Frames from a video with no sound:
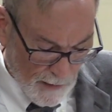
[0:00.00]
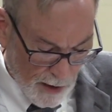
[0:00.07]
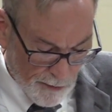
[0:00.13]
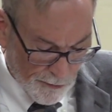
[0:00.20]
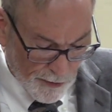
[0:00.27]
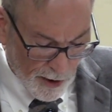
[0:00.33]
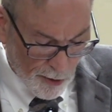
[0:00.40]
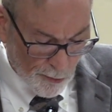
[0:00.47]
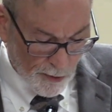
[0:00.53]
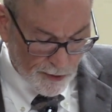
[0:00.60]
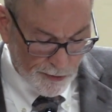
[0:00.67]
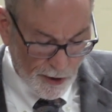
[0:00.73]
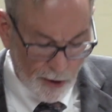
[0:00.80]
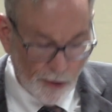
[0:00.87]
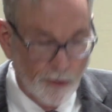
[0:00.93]
there were
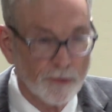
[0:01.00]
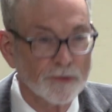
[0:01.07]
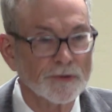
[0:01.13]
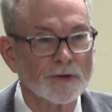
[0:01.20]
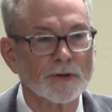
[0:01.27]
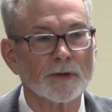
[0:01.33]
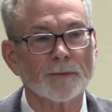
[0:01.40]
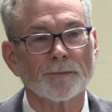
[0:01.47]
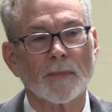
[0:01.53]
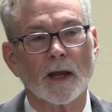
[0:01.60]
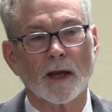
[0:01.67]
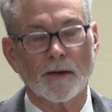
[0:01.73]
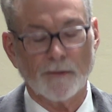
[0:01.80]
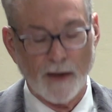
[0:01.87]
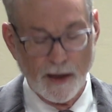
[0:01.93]
those,
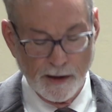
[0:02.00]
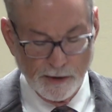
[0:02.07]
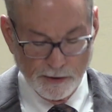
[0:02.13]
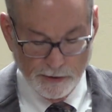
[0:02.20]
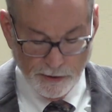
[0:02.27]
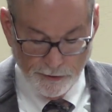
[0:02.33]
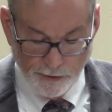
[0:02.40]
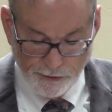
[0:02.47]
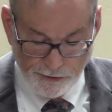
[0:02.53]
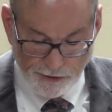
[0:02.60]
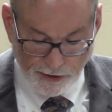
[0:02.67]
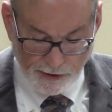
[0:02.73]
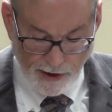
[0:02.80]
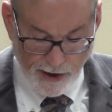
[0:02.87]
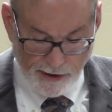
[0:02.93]
and that includes
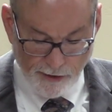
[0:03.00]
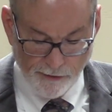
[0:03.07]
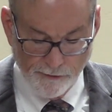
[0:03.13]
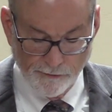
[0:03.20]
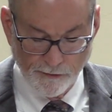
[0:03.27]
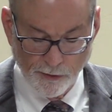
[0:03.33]
a lot of